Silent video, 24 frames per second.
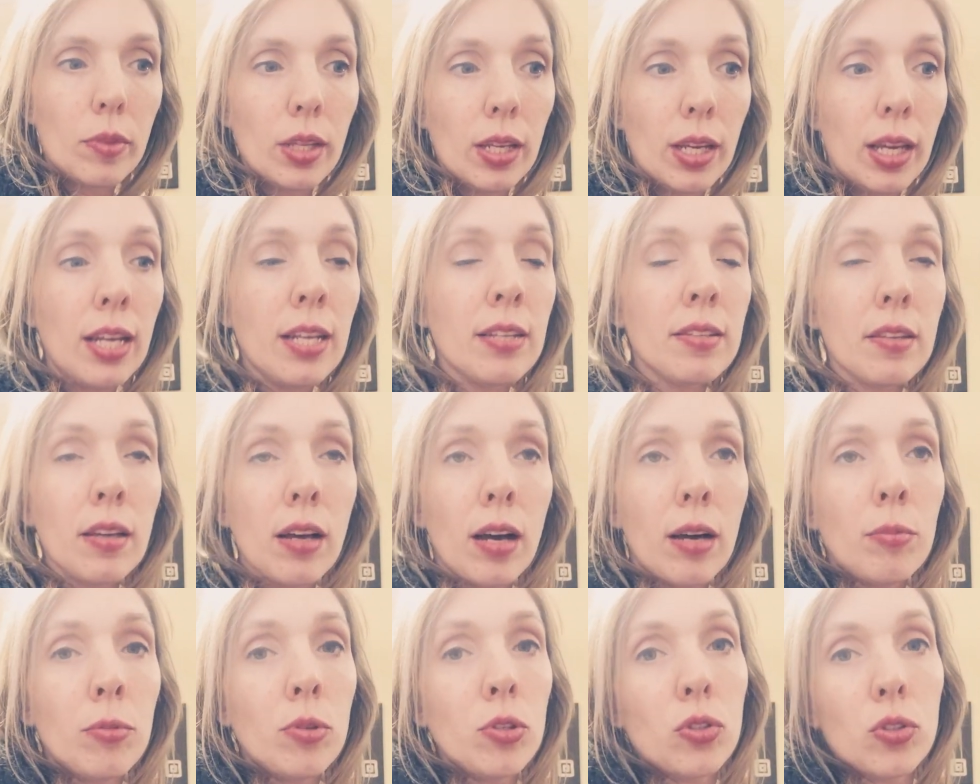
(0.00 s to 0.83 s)
is
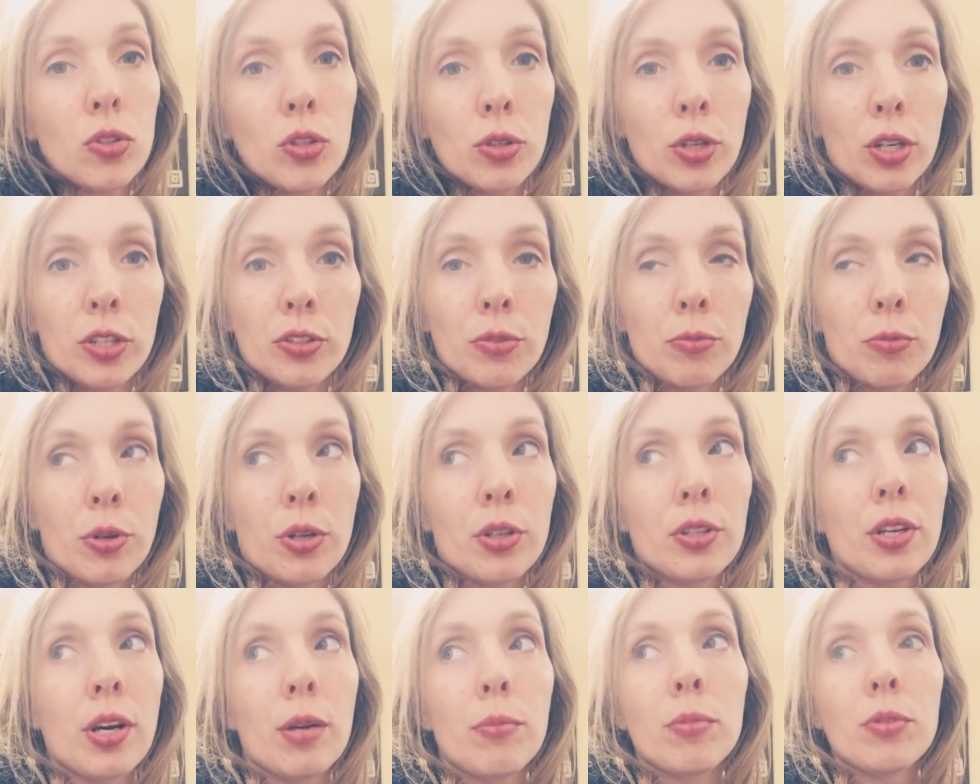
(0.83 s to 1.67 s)
almost 200
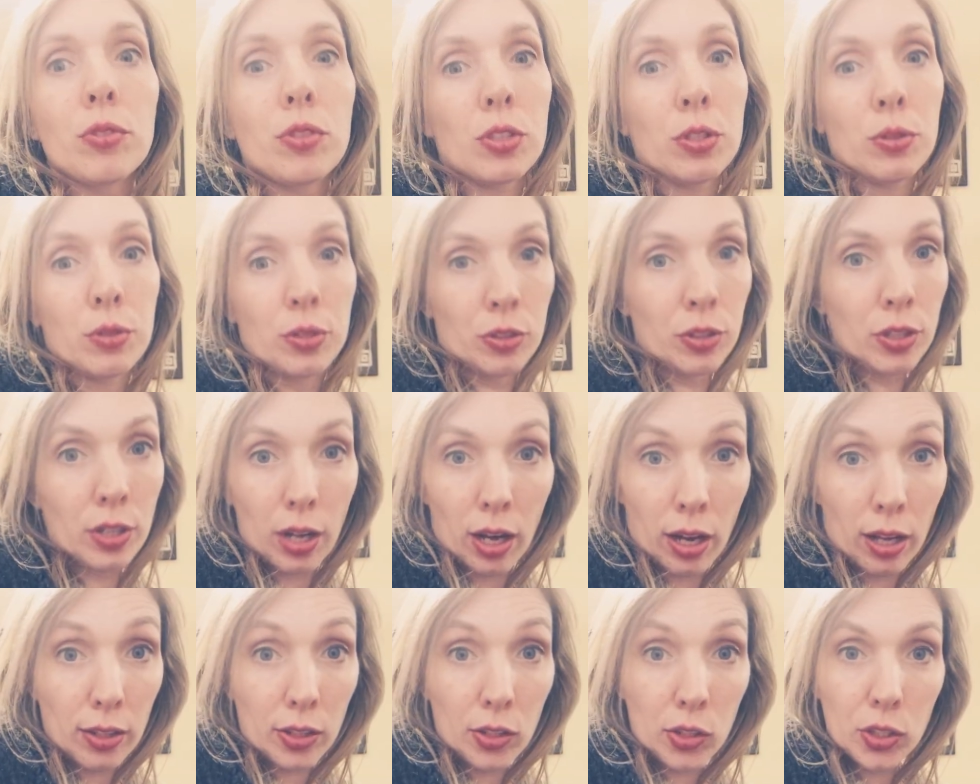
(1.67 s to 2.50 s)
worth almost
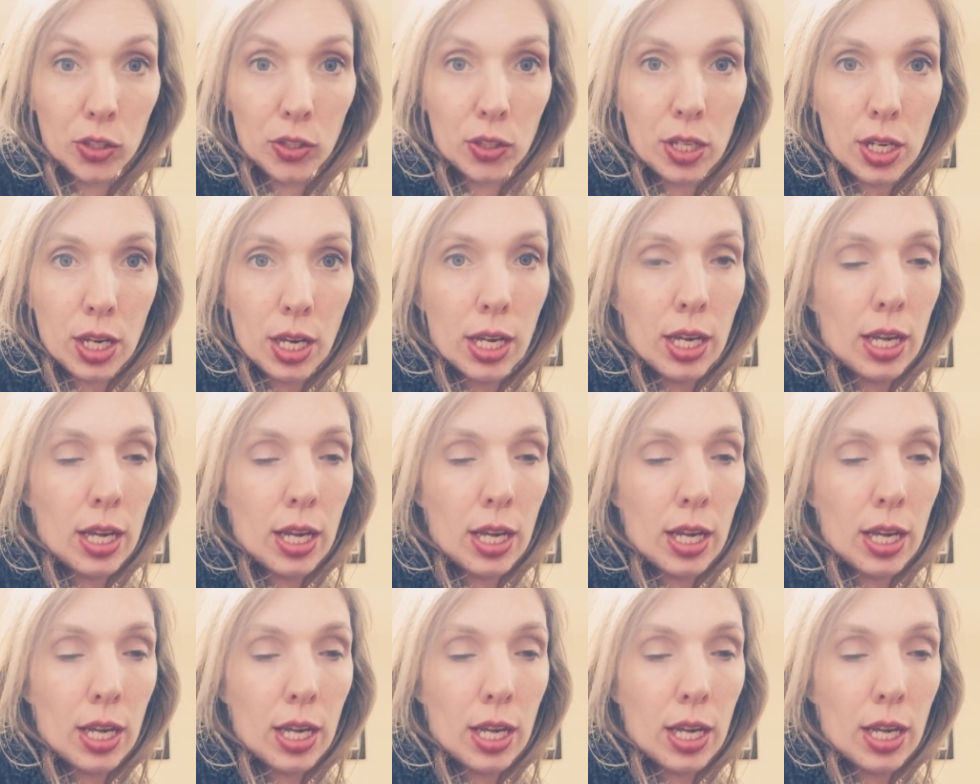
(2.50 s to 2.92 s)
$200.